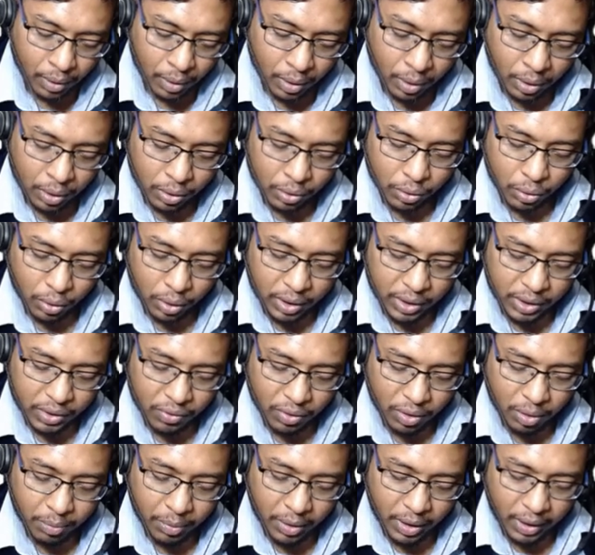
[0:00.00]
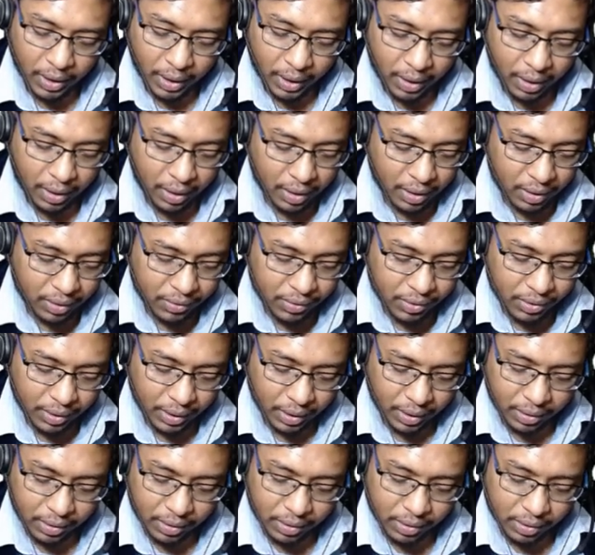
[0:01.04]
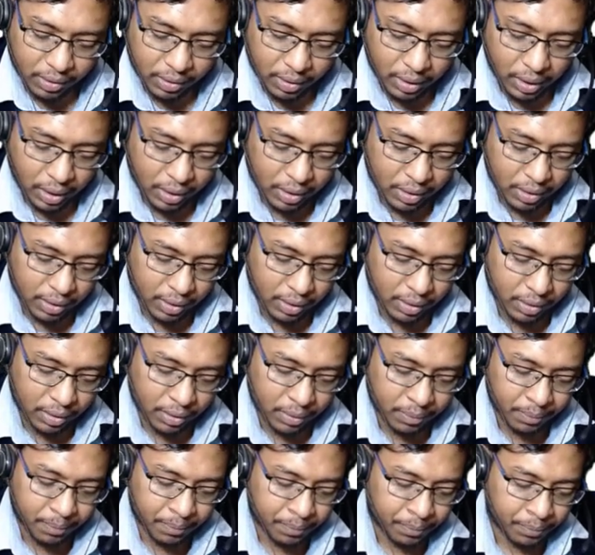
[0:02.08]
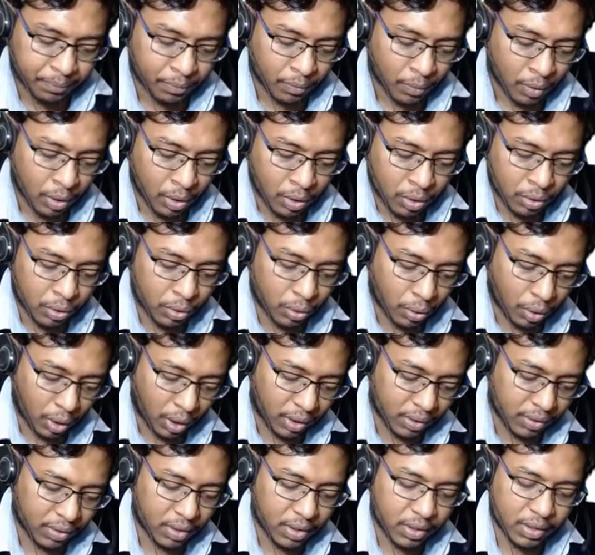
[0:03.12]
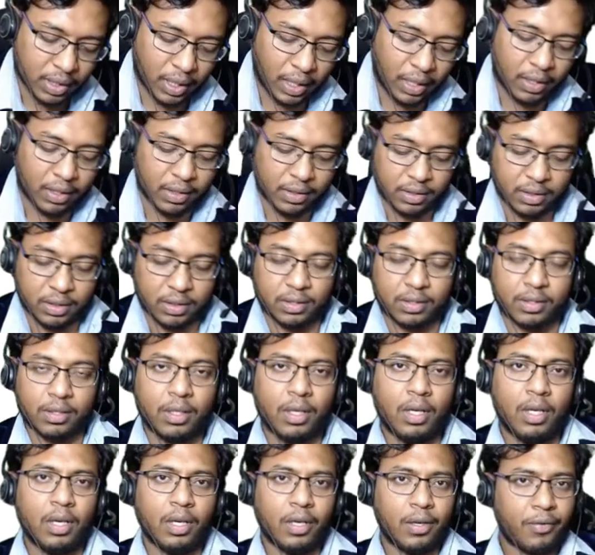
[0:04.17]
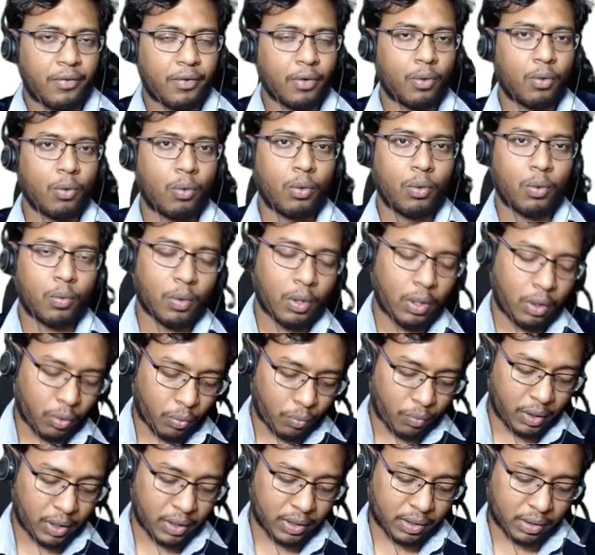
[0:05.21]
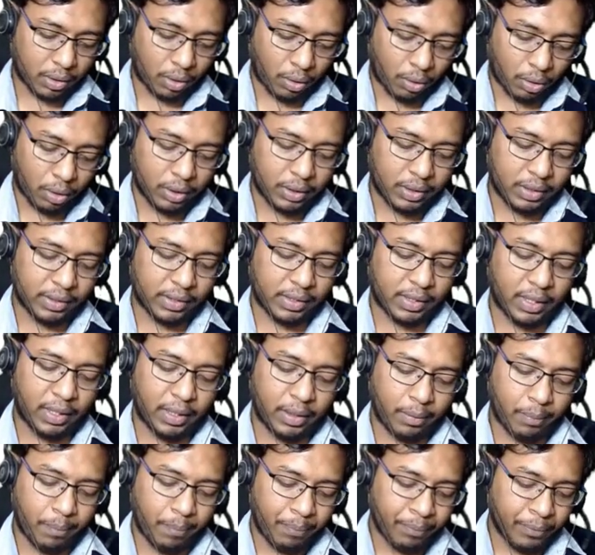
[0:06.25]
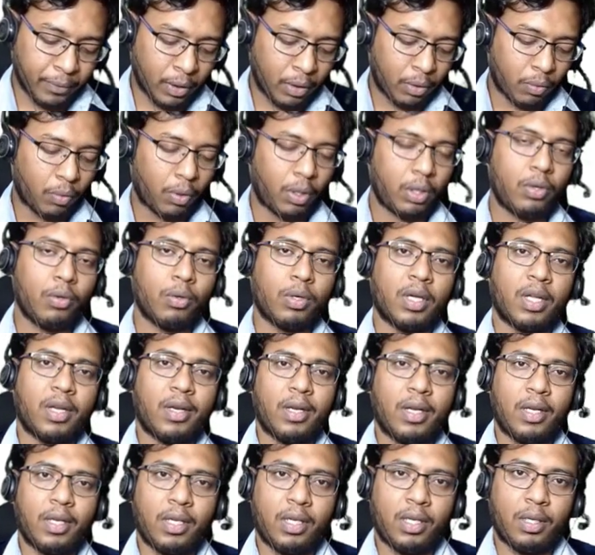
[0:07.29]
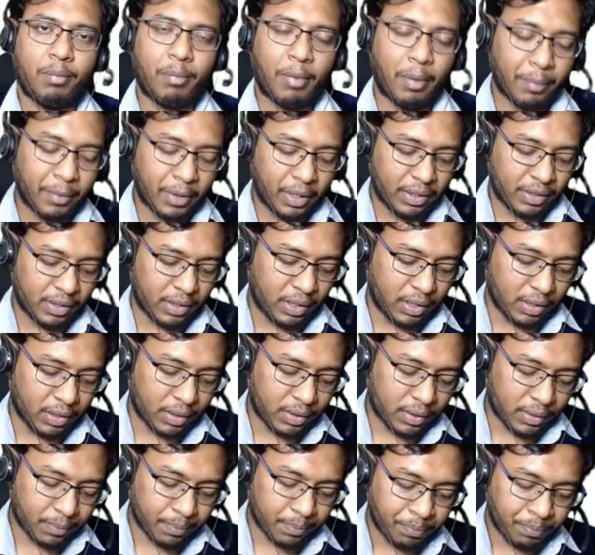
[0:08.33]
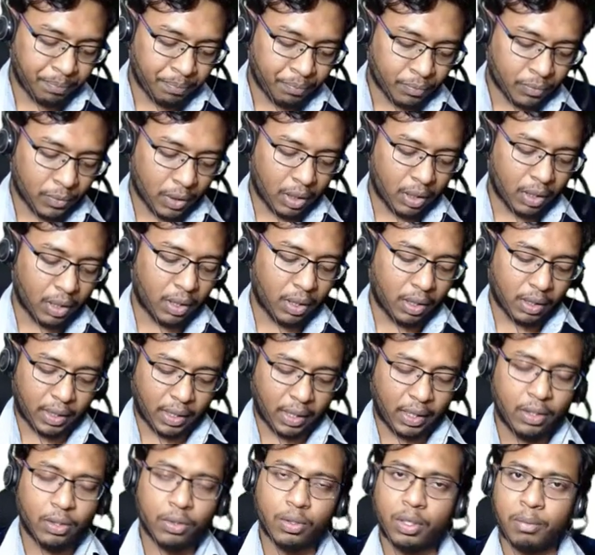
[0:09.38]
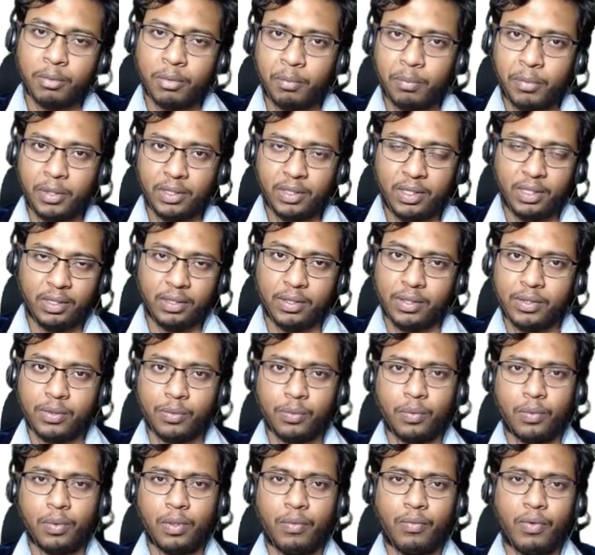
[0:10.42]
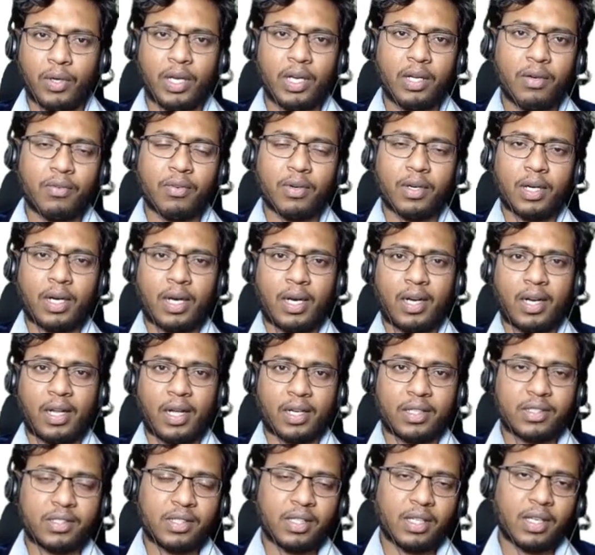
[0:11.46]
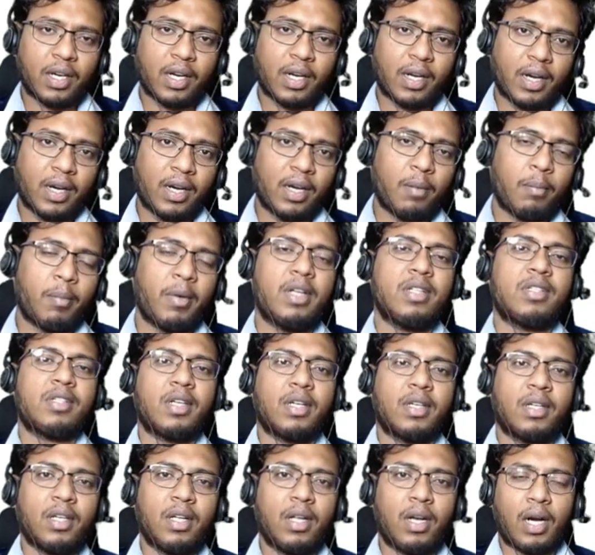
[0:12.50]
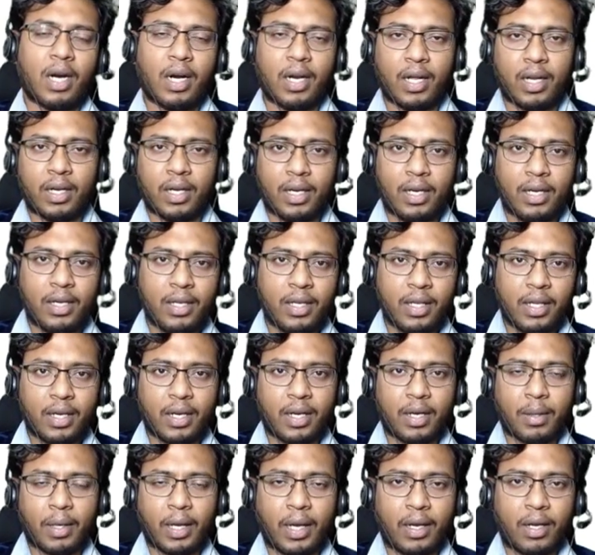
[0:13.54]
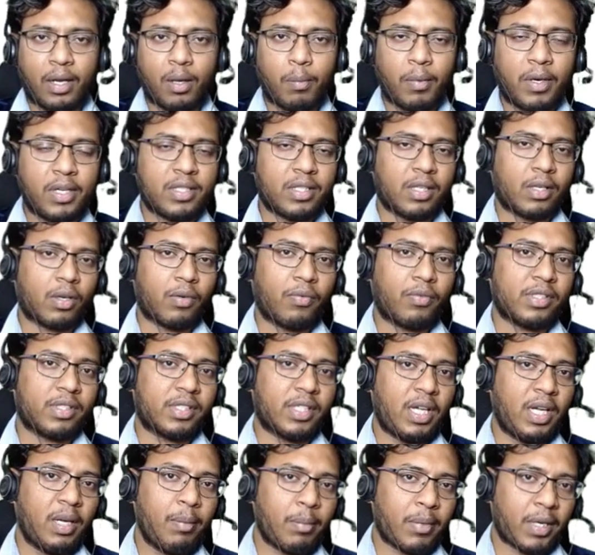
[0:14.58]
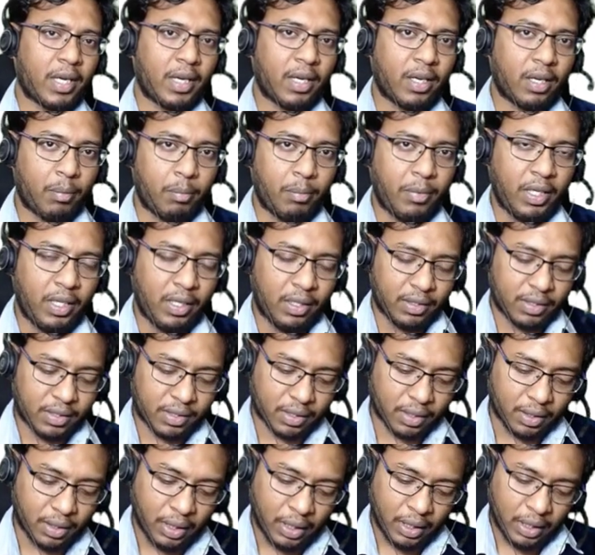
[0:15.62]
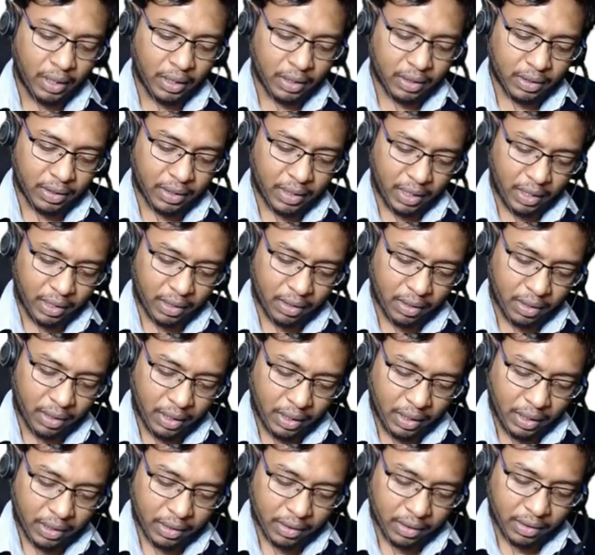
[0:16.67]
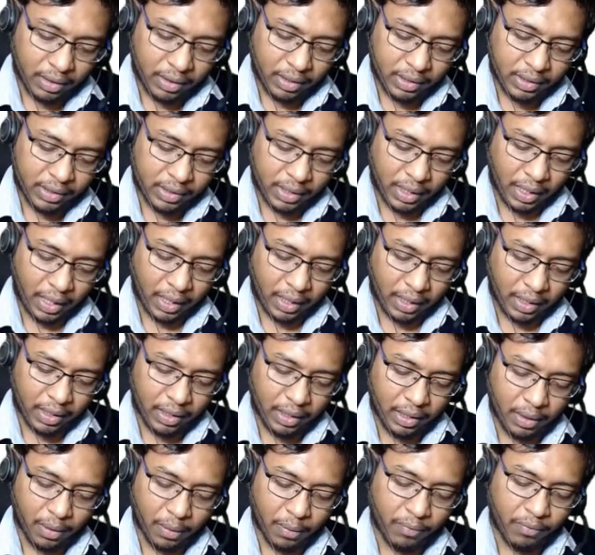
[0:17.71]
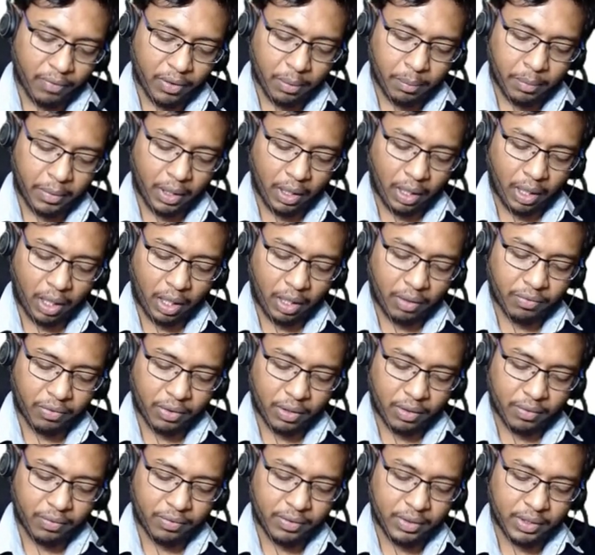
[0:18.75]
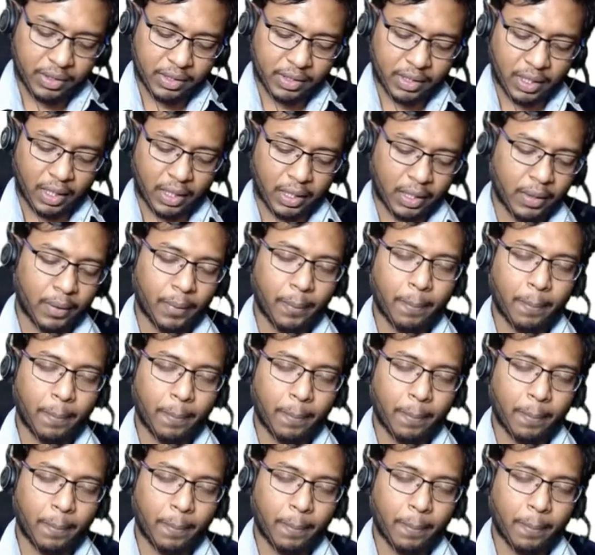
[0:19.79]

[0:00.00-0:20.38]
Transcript: So this will be 96. That's it. So your answer is 96. If you don't want to waste all this time, what you can memorize is, try to remember this. Whenever an exterior angle bisector and an interior angle bisector of the same triangle meets, then this angle will be half of this angle.